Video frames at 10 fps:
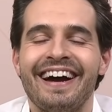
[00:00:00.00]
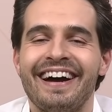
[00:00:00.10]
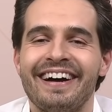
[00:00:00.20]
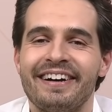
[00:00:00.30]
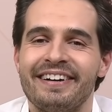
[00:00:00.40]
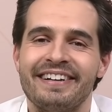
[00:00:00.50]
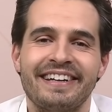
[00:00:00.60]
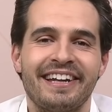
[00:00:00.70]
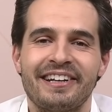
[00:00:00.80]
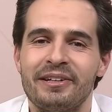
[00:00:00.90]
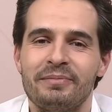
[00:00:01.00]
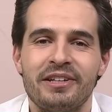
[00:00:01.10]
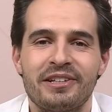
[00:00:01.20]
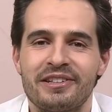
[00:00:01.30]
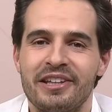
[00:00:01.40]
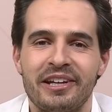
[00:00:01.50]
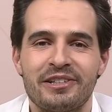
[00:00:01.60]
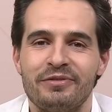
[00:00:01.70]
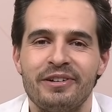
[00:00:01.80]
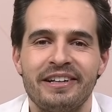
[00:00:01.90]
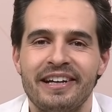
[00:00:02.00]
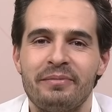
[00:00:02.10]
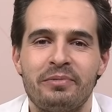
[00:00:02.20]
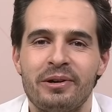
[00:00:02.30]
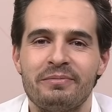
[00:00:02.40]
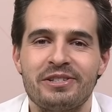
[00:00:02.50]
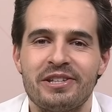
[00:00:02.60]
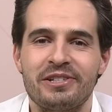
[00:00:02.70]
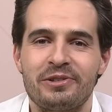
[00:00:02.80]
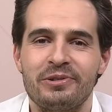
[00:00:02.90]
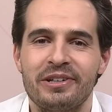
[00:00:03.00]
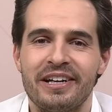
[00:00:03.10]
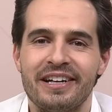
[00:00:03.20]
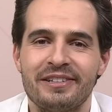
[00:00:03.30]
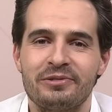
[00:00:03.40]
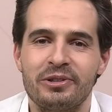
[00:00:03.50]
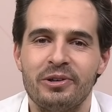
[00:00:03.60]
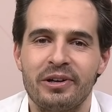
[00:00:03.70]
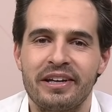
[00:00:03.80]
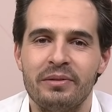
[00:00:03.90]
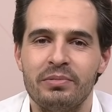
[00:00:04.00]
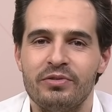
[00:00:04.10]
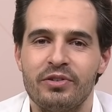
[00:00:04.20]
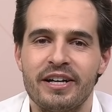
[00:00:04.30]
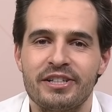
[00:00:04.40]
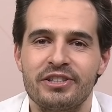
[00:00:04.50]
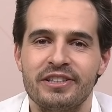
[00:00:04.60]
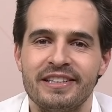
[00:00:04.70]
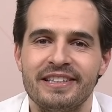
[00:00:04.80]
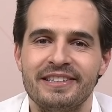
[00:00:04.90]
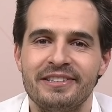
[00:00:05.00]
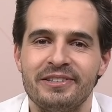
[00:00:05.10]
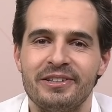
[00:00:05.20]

I gotta keep things funny. I promised this to the guys. We're gonna keep it fresh, and